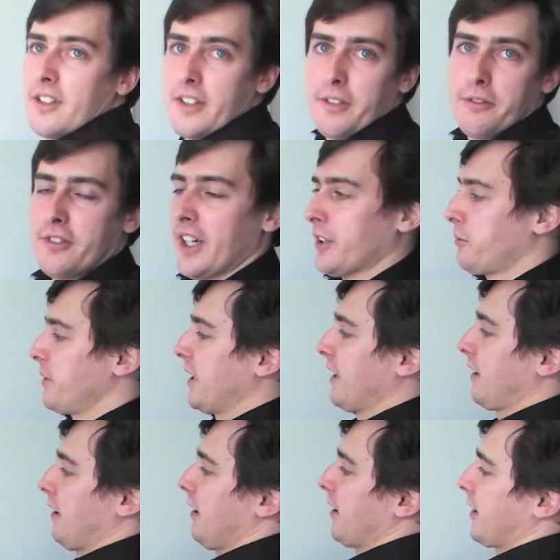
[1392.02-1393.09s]
And in fact, we
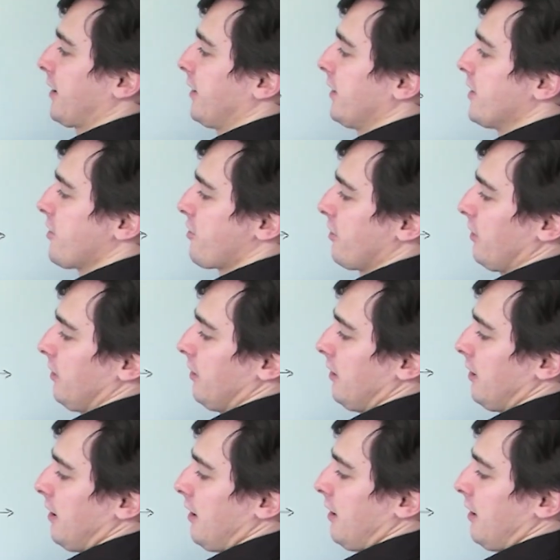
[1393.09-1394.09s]
had like an additional